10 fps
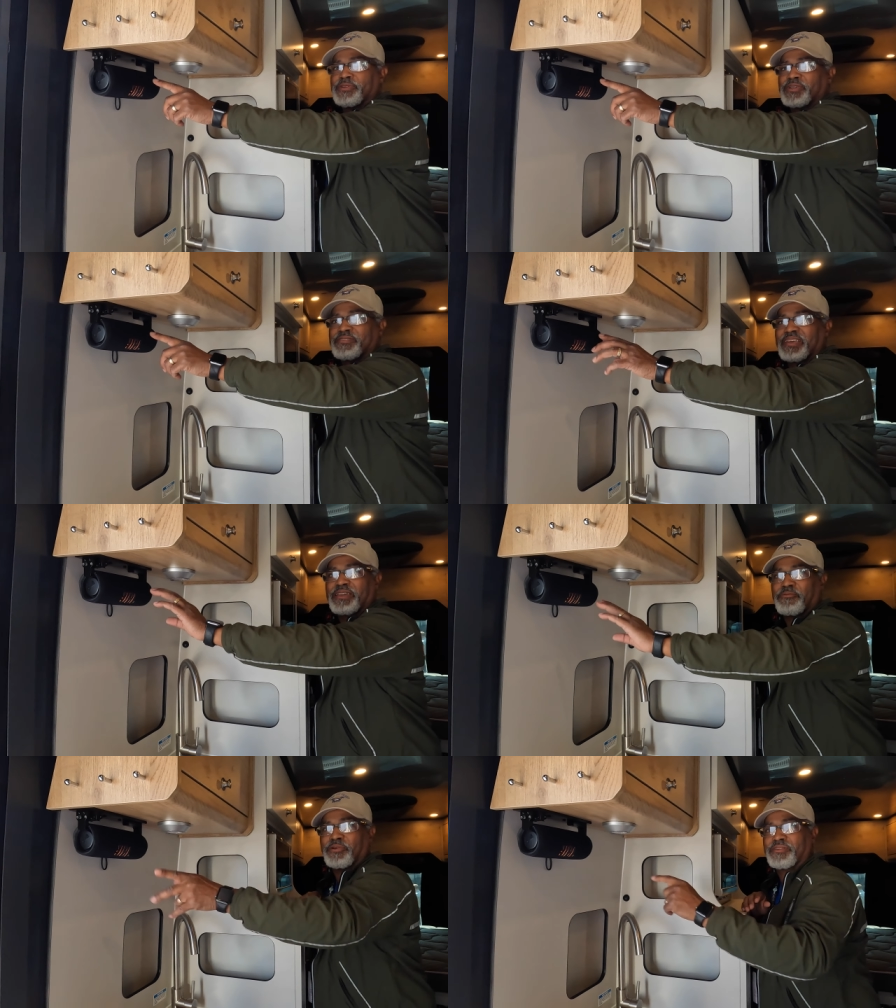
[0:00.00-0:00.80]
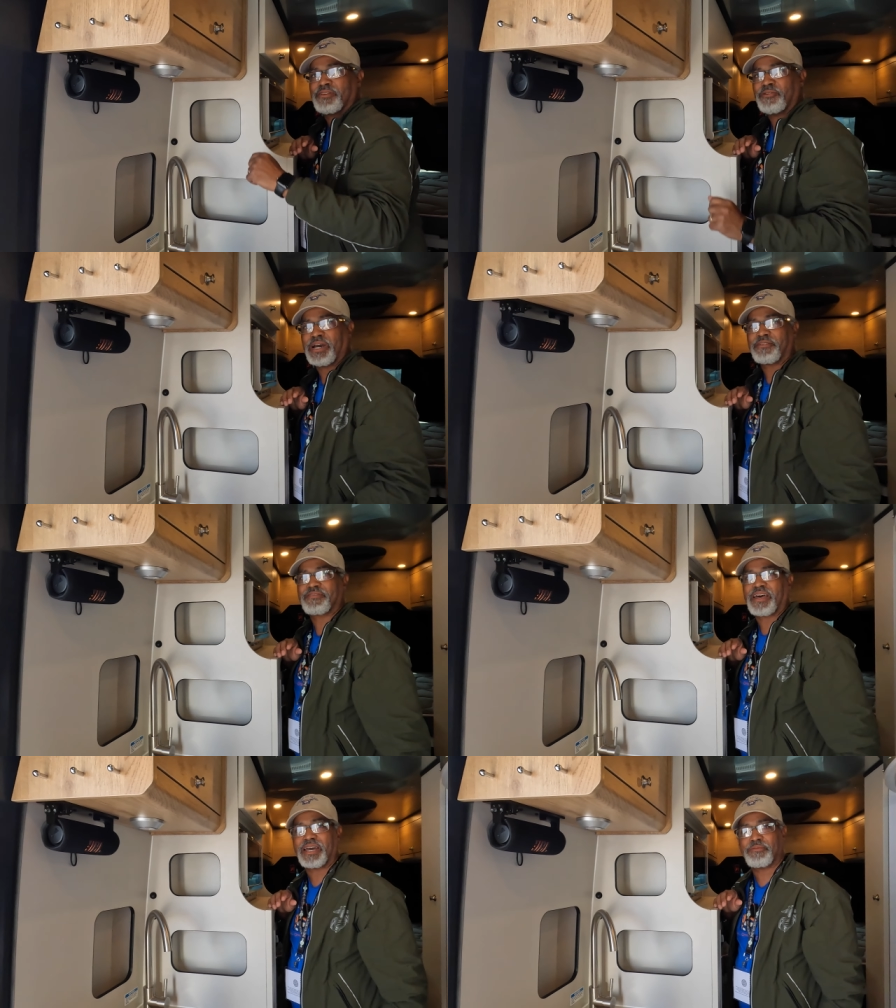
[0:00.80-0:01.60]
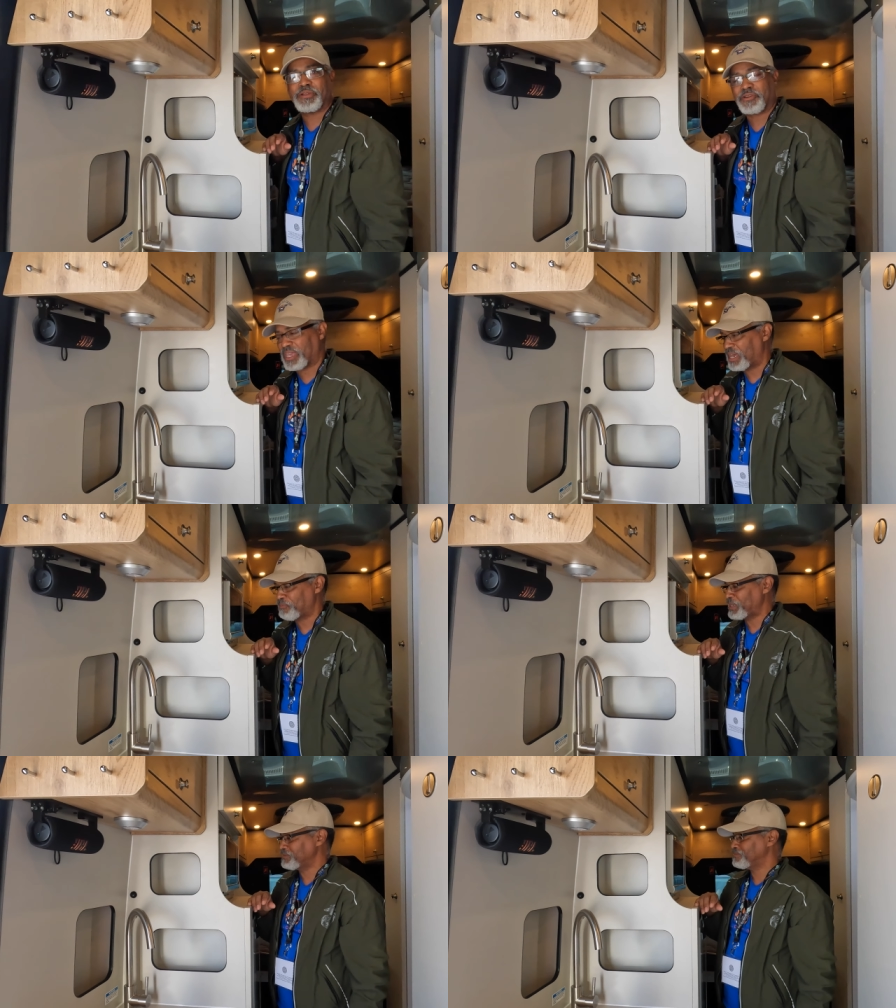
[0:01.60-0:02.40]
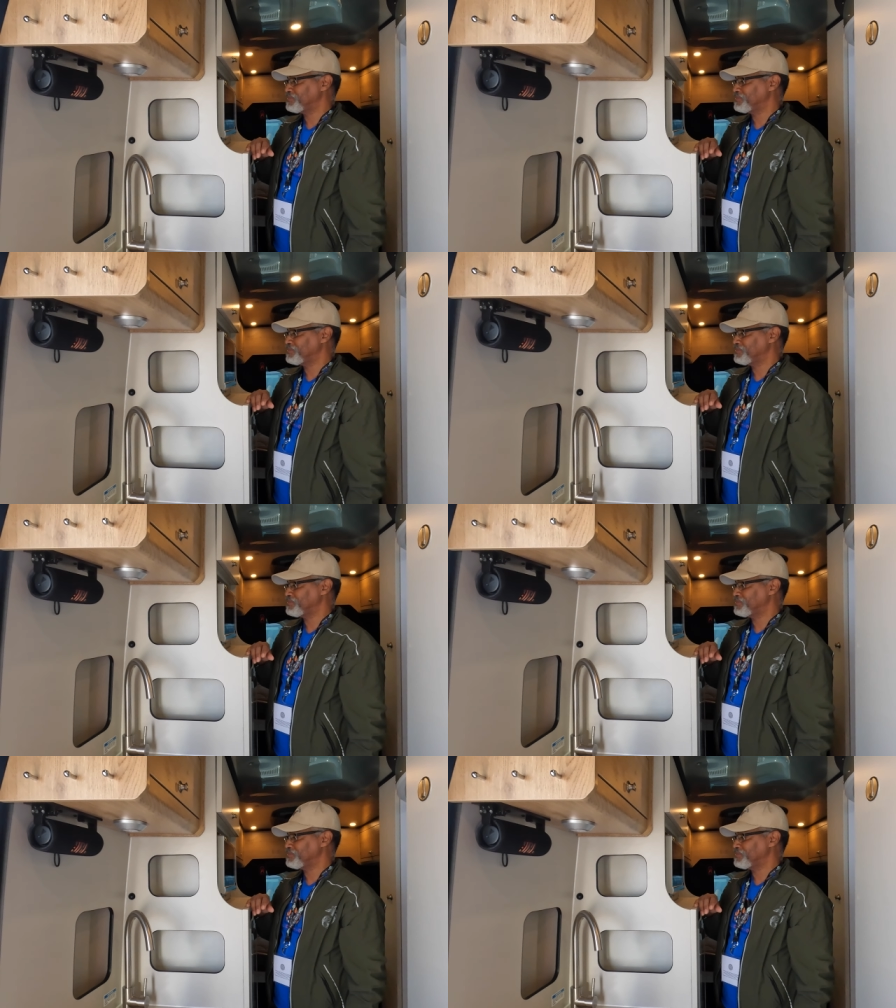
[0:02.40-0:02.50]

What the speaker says: You can take it with you outside when you're camping.